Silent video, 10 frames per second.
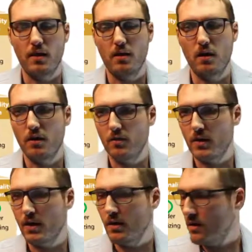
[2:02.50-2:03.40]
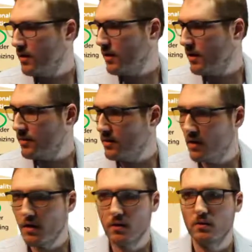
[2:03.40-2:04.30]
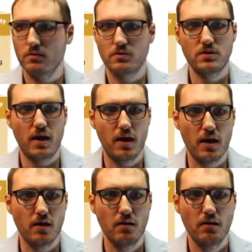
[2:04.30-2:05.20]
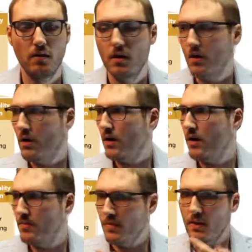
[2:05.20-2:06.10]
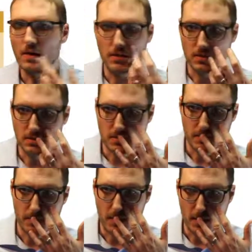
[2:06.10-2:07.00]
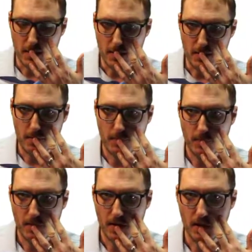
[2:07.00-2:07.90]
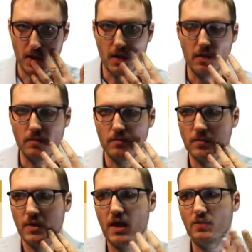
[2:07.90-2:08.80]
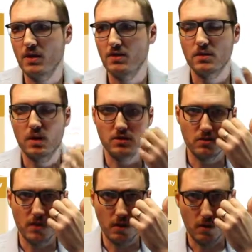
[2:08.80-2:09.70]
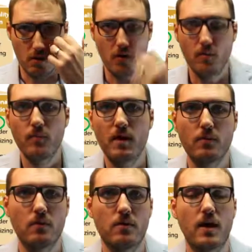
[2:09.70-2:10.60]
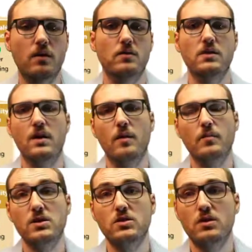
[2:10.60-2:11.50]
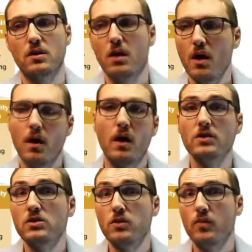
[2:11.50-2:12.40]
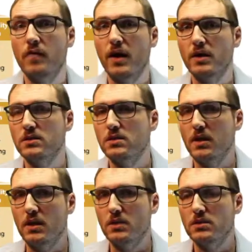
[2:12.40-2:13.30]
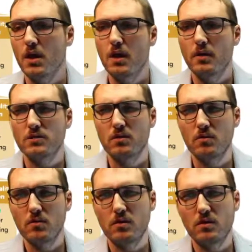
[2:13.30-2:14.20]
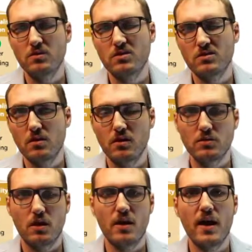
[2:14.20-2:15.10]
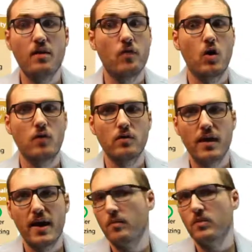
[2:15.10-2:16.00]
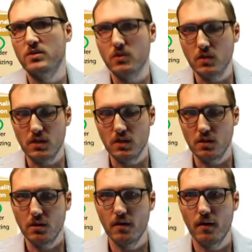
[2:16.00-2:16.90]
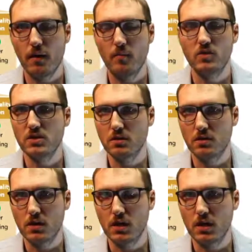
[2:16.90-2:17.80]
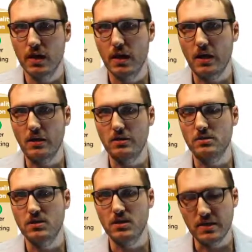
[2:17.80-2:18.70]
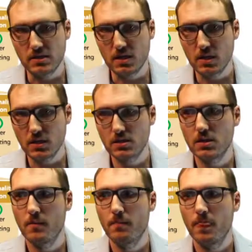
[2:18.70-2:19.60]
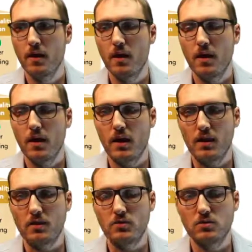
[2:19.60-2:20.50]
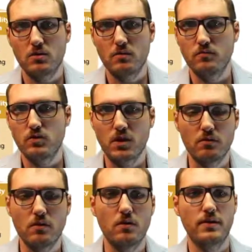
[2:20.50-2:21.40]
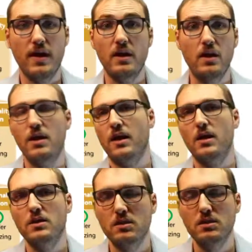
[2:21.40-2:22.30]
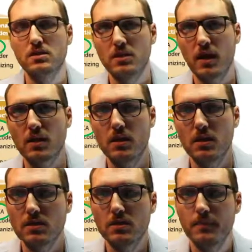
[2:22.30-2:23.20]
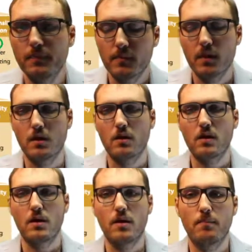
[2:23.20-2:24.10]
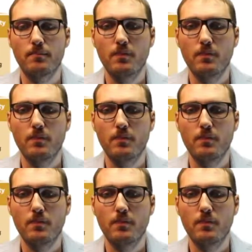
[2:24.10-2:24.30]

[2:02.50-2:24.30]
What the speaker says: all the way on the other side is something like k-means clustering or proper orthogonal decomposition, unsupervised things. So there's a lot of overlap between machine learning and statistics and just sort of general data analysis techniques. A